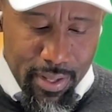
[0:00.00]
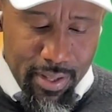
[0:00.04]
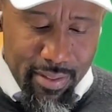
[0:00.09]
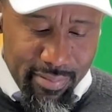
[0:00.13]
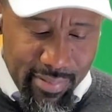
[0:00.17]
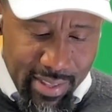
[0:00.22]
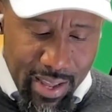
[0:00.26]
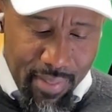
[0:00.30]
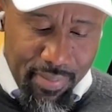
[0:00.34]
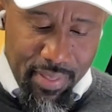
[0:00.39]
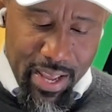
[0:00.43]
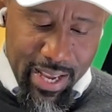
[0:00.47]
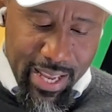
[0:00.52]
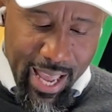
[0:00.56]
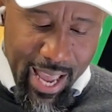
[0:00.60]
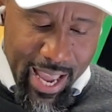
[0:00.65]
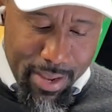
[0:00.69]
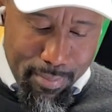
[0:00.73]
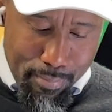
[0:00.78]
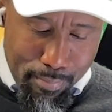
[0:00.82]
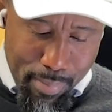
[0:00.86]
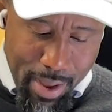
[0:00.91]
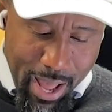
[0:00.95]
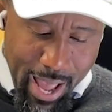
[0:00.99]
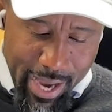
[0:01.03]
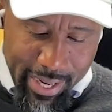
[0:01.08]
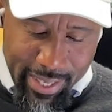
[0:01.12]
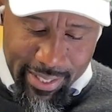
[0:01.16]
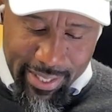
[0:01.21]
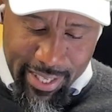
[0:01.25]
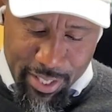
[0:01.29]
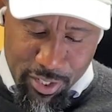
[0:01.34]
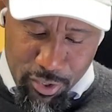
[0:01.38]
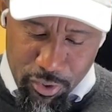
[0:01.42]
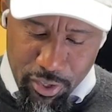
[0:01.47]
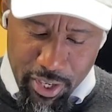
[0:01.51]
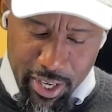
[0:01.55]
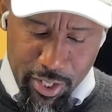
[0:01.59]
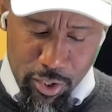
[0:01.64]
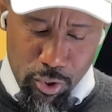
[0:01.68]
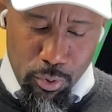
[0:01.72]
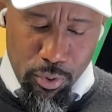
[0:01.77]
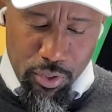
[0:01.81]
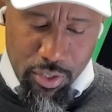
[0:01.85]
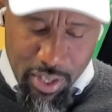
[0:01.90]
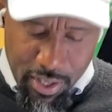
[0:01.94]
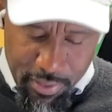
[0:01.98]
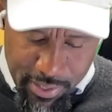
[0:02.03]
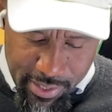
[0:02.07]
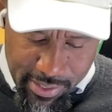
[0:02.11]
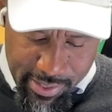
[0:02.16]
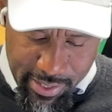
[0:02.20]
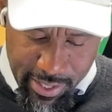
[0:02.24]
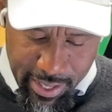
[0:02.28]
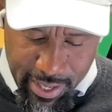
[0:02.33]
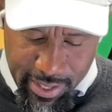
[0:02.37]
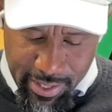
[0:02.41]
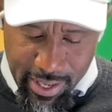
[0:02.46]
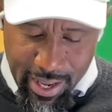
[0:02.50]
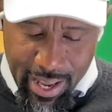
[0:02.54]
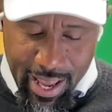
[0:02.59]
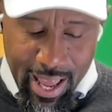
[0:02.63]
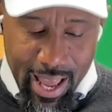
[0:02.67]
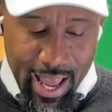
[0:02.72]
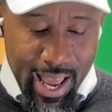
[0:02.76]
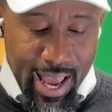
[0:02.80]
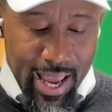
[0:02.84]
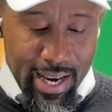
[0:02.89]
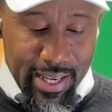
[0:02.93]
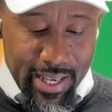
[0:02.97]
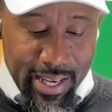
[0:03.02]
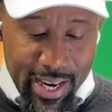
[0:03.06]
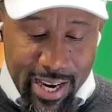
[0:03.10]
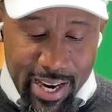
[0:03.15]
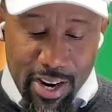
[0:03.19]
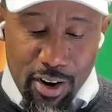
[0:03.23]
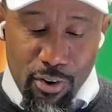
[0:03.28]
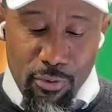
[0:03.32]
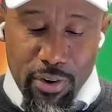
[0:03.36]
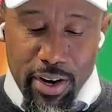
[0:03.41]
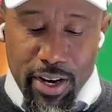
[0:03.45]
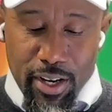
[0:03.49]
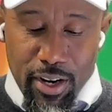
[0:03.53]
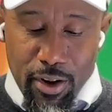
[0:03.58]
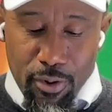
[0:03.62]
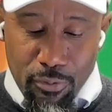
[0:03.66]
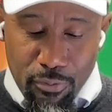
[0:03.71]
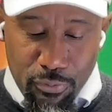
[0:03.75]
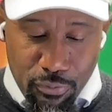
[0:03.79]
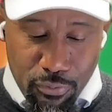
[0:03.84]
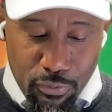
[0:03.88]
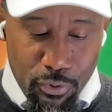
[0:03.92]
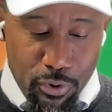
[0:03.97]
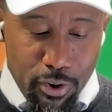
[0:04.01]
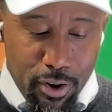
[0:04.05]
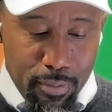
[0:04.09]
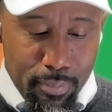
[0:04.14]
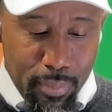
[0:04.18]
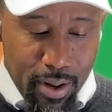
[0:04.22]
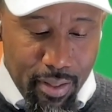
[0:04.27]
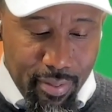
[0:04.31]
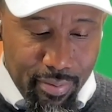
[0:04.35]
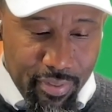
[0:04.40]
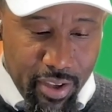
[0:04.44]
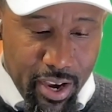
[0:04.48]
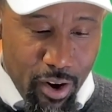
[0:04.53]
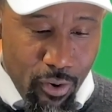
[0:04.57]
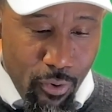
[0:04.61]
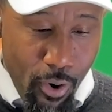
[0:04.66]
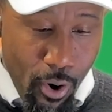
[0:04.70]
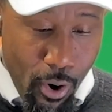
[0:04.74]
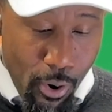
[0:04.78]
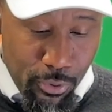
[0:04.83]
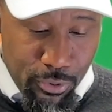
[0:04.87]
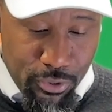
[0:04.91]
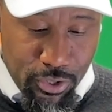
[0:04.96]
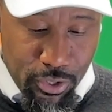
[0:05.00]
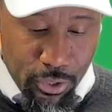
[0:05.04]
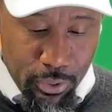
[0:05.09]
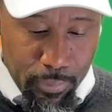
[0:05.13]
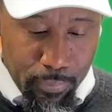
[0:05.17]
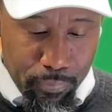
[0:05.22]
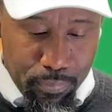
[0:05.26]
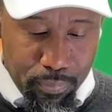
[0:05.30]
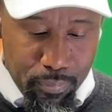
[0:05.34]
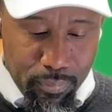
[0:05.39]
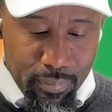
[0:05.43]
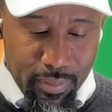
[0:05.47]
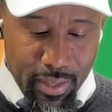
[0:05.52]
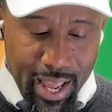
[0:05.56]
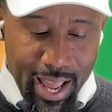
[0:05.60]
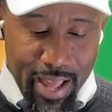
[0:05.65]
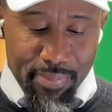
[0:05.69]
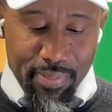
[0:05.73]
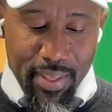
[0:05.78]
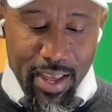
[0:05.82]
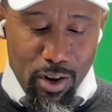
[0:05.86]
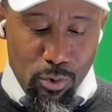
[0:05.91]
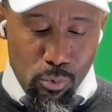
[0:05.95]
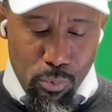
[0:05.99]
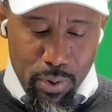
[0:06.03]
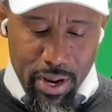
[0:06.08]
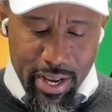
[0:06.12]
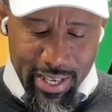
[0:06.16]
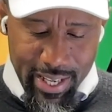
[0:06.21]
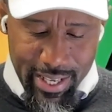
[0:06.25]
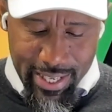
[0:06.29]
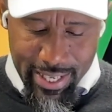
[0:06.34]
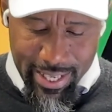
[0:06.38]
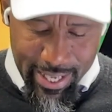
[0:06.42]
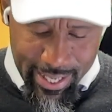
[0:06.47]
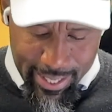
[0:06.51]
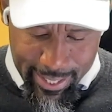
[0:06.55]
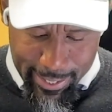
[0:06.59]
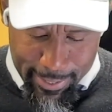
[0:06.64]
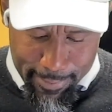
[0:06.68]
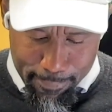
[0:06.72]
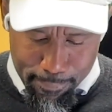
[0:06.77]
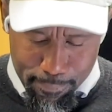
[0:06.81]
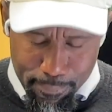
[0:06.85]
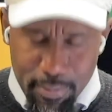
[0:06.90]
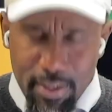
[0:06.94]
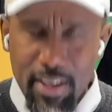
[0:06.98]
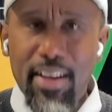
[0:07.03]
Then they came back and entered into another tent and carried from there also, and they went and hid it.